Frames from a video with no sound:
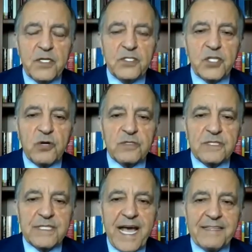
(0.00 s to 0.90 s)

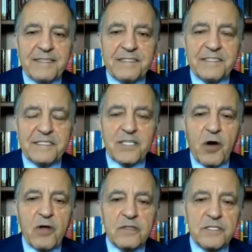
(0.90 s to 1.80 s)
So that is the
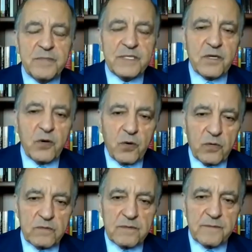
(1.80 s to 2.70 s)
ultimate
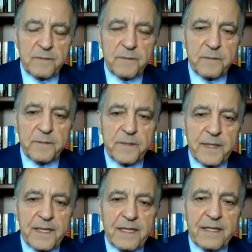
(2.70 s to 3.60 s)
goal.
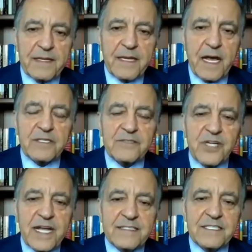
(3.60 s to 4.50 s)
Now the
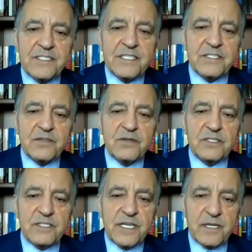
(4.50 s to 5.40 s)
transition is going
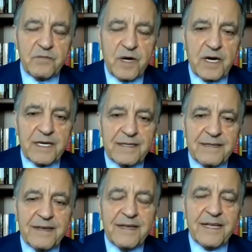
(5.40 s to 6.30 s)
to take a
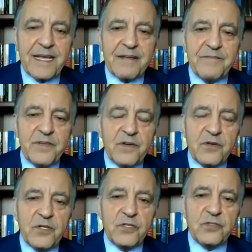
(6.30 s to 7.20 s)
while, and we are
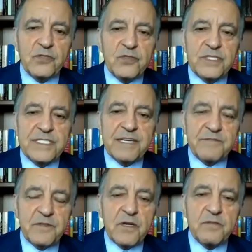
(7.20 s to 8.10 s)
going through
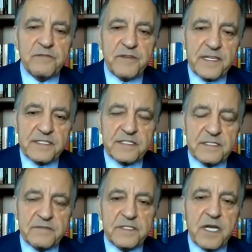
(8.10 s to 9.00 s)
several
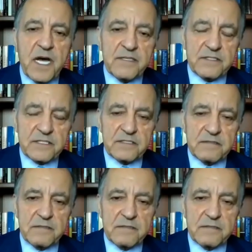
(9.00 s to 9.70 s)
phases with hydrogen.